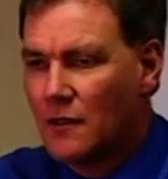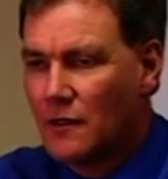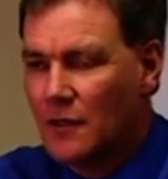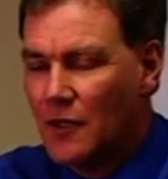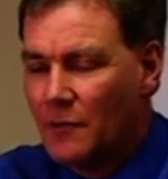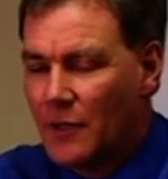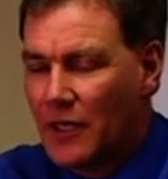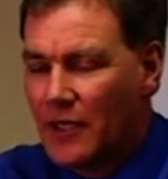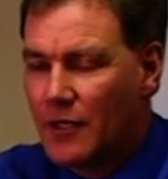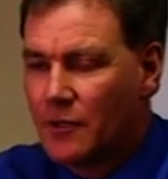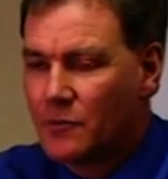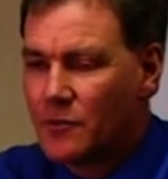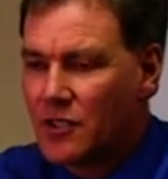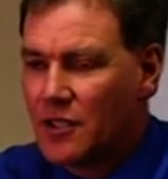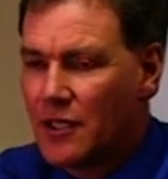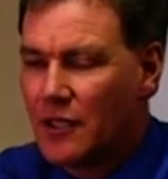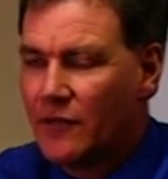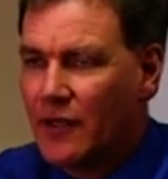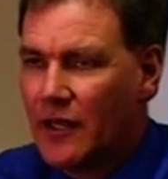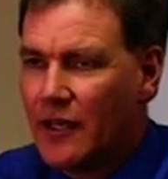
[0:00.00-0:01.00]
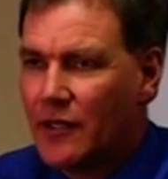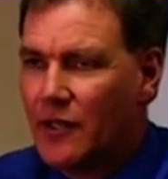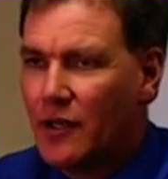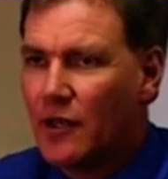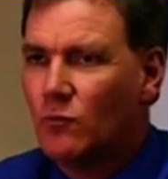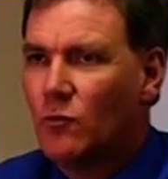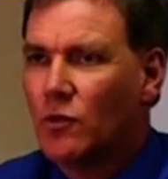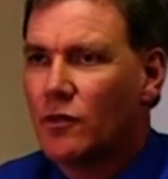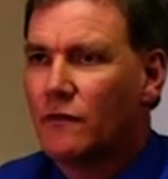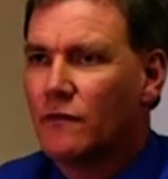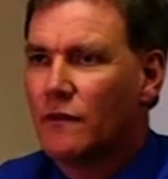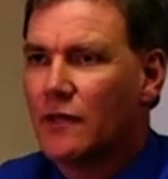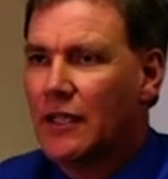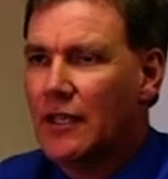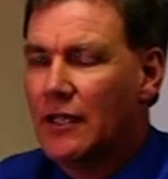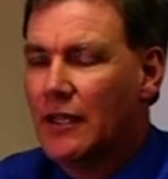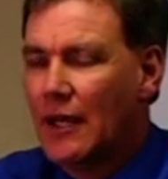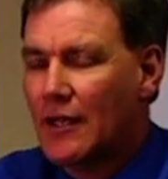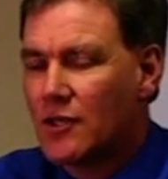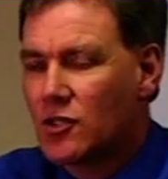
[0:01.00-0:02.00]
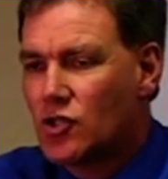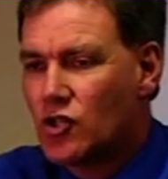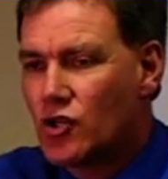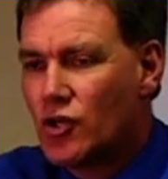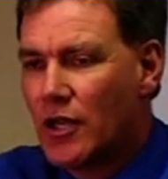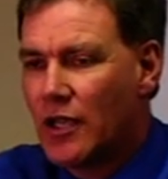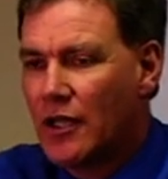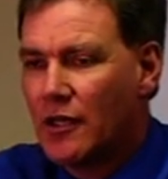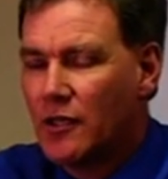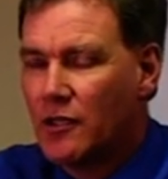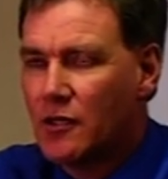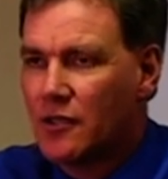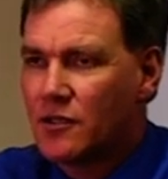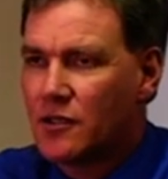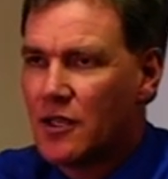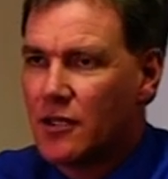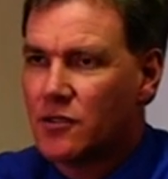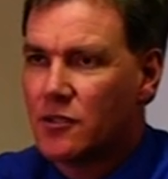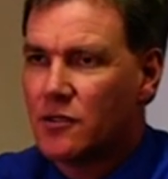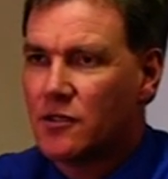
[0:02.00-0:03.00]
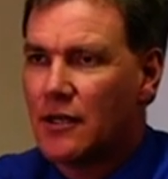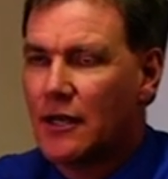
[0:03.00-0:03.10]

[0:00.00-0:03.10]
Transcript: Yeah, my name's Steve Einer, I'm one of the gas trainer assessors